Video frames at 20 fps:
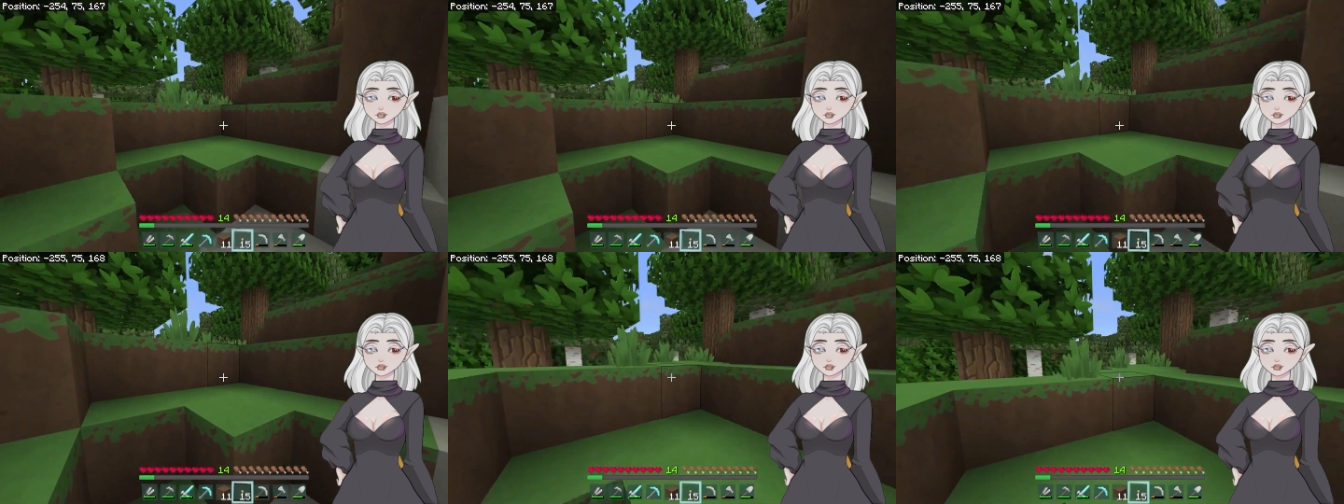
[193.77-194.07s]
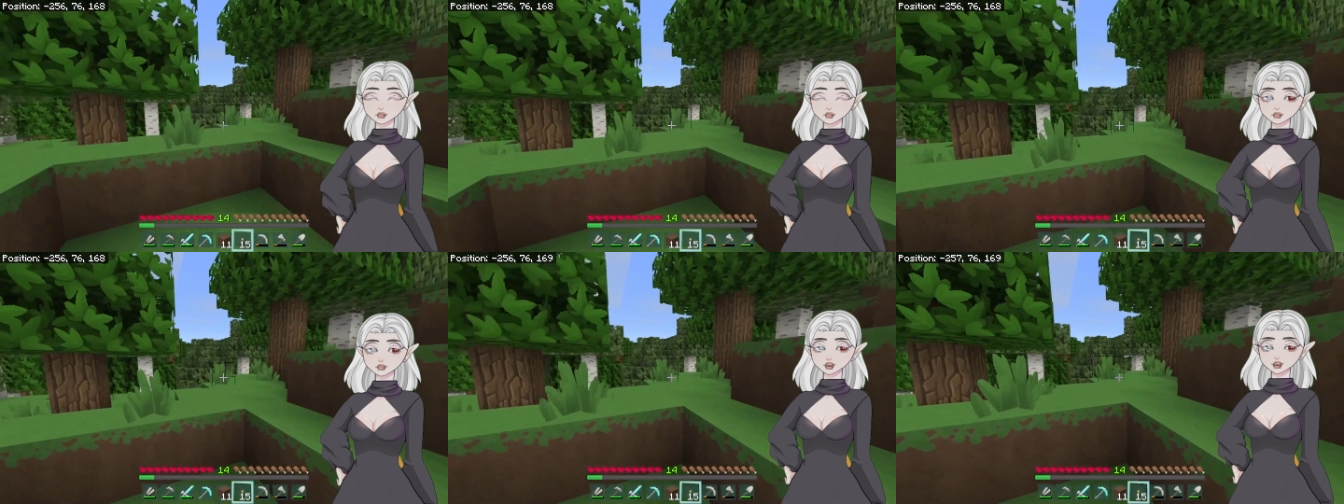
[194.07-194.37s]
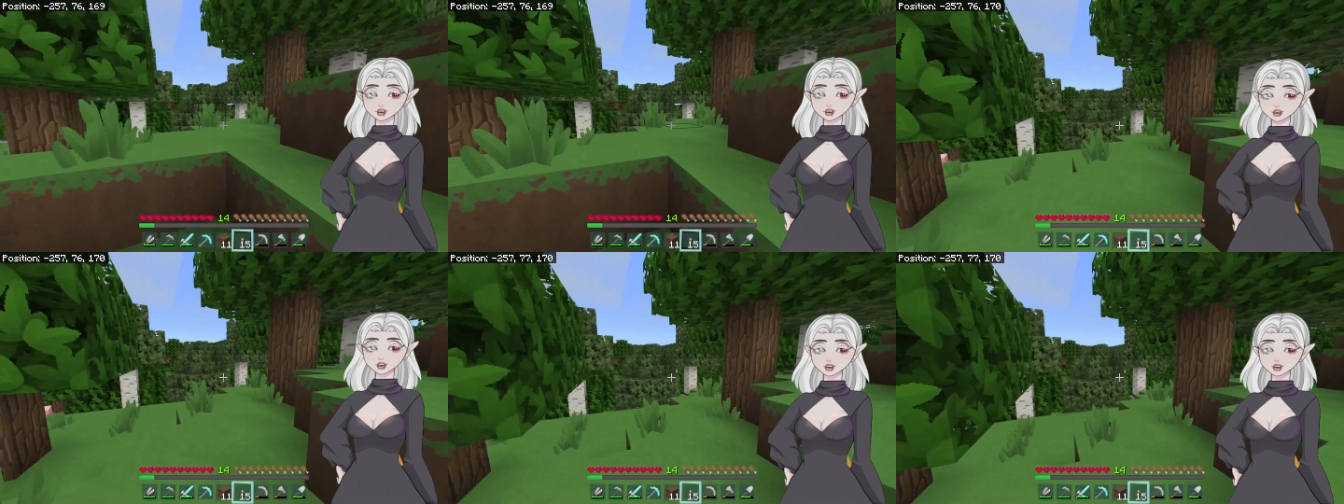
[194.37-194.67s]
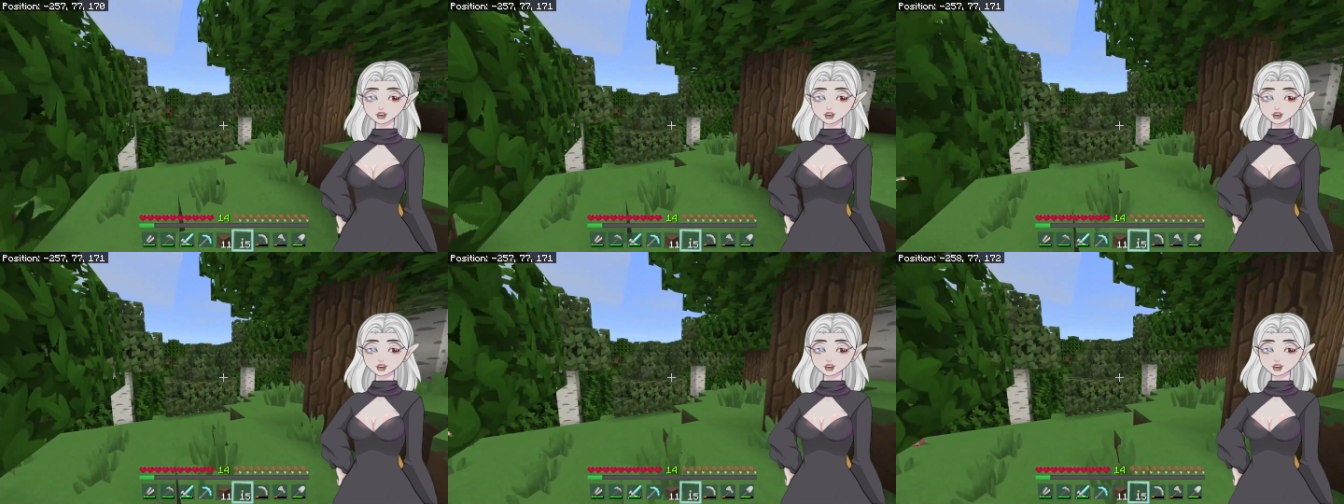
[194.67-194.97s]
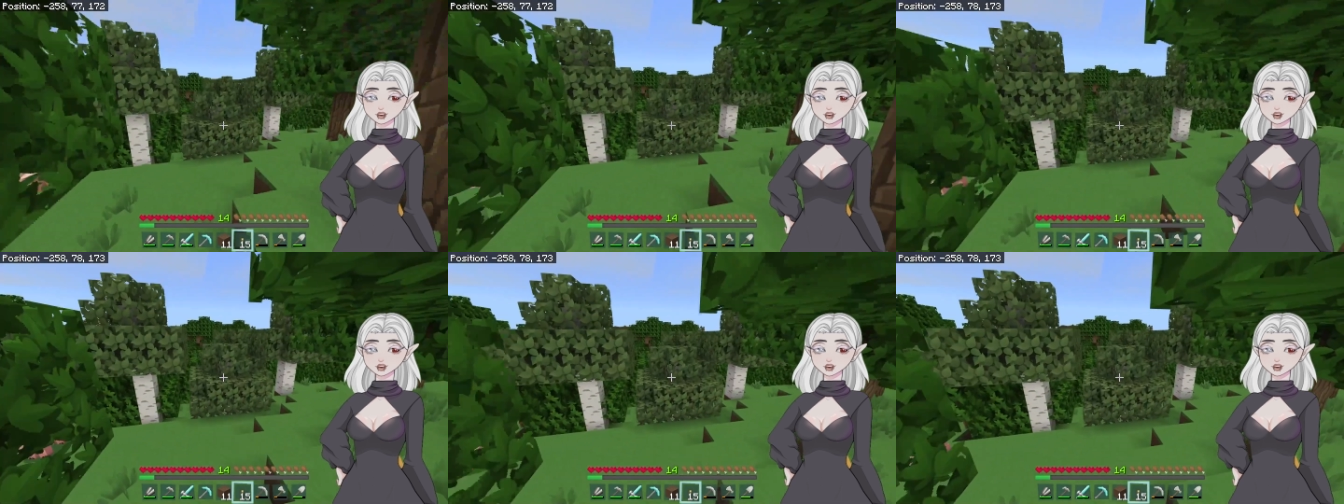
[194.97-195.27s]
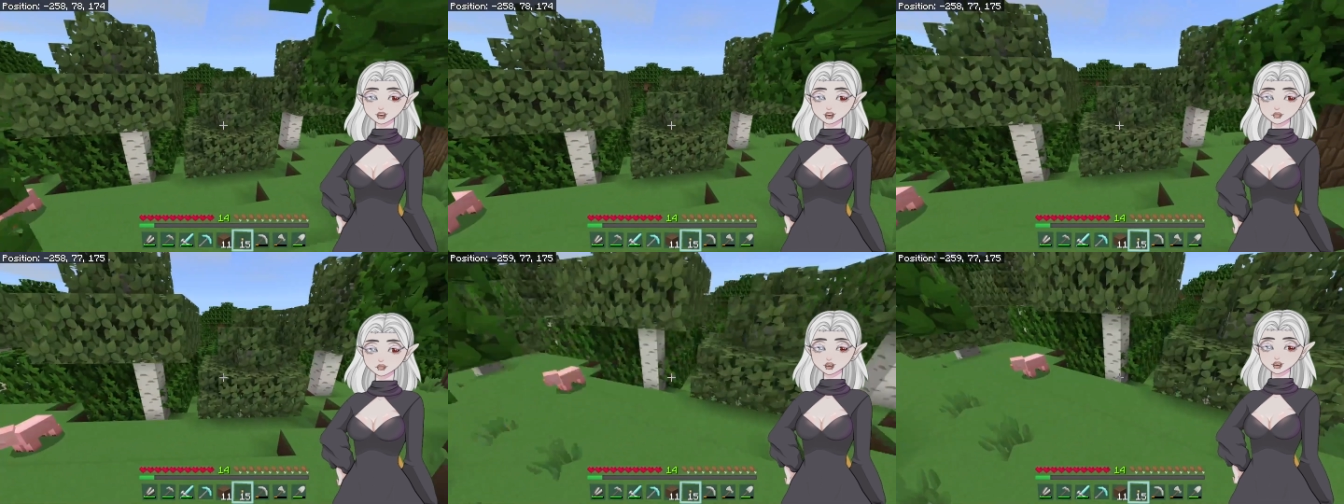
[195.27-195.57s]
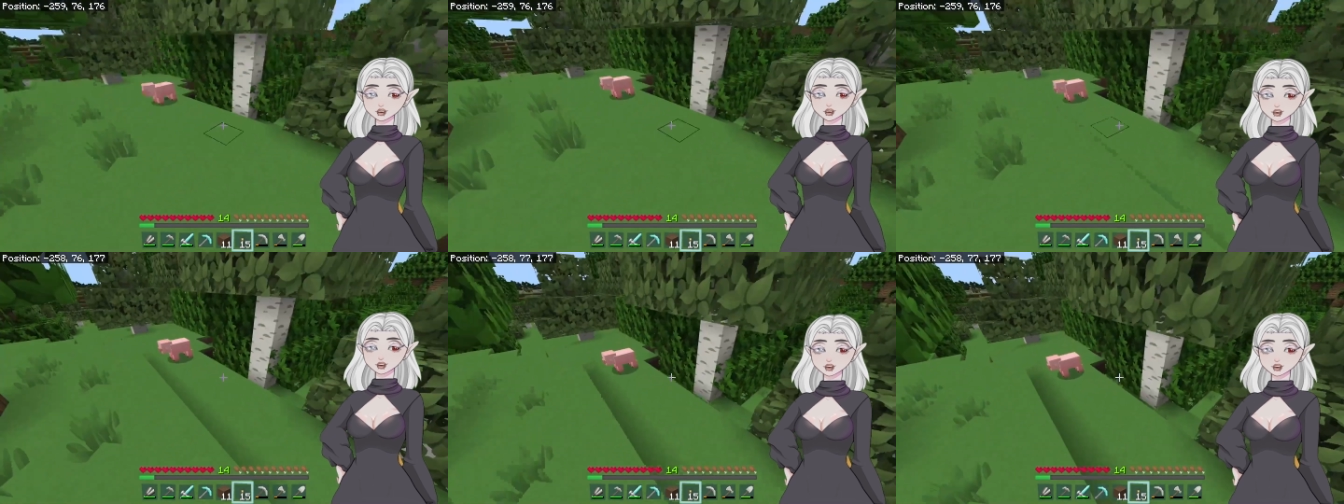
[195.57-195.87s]
Oh, it's sad.
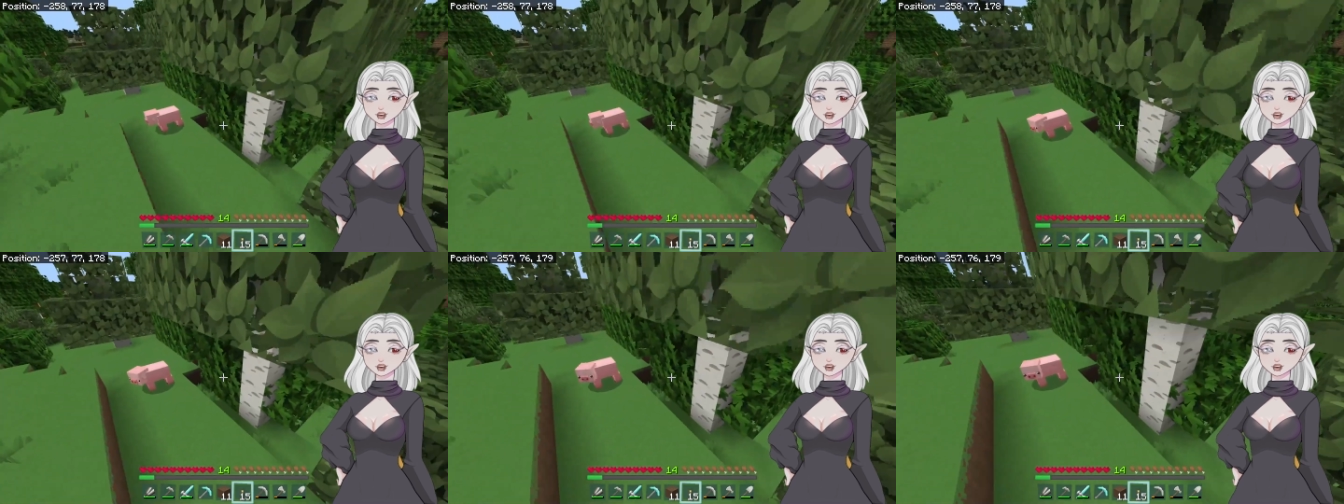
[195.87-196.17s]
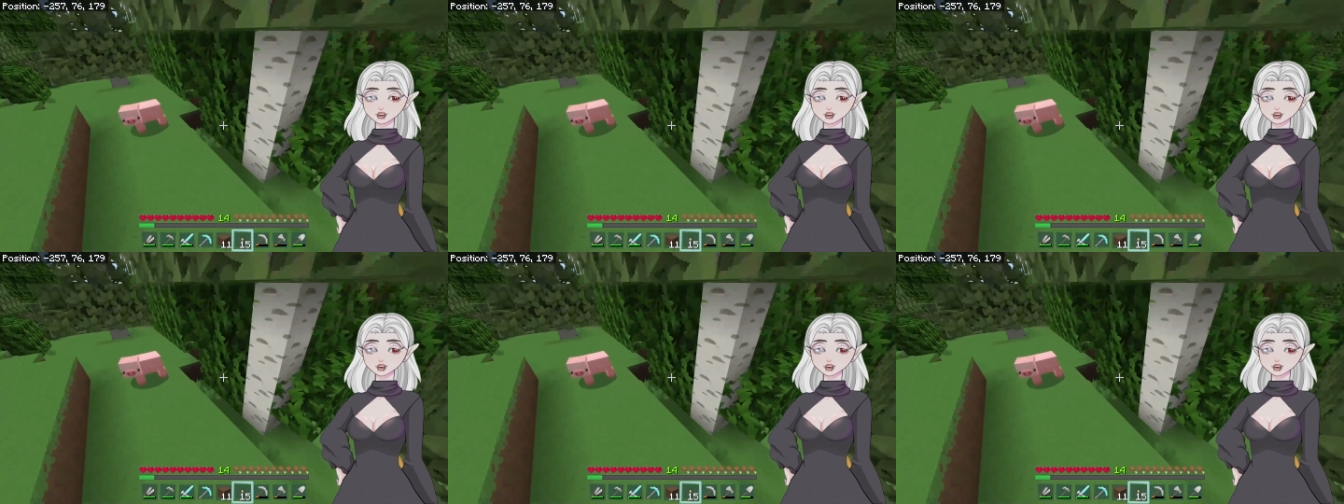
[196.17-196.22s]
Also, there's like